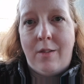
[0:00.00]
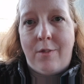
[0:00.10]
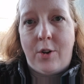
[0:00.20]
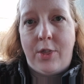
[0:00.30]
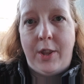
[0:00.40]

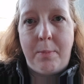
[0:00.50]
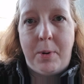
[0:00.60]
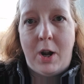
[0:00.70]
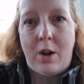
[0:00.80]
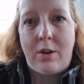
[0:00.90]
for theme
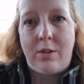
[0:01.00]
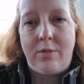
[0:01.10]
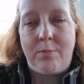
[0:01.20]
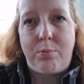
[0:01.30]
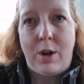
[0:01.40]
park
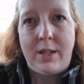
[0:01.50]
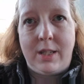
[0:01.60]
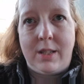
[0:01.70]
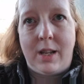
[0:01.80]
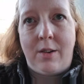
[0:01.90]

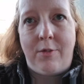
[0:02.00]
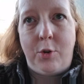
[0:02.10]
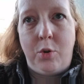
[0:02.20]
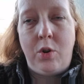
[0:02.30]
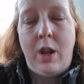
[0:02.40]
prices on
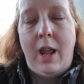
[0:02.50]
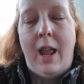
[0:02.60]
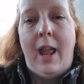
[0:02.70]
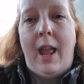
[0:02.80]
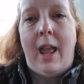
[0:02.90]
food.
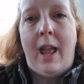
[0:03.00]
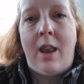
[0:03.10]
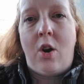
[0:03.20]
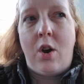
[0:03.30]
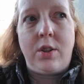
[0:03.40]

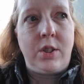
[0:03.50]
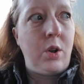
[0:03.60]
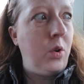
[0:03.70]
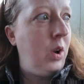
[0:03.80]
And also,